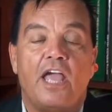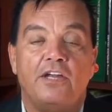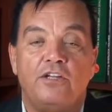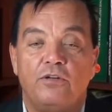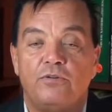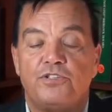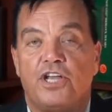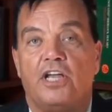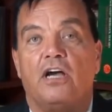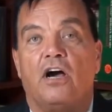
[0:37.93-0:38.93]
and
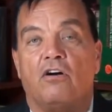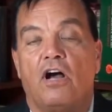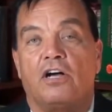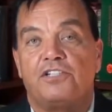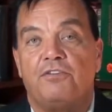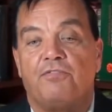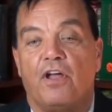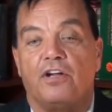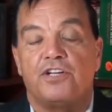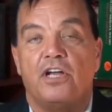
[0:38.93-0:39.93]
using our
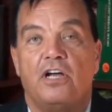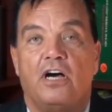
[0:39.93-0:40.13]
OxyFlush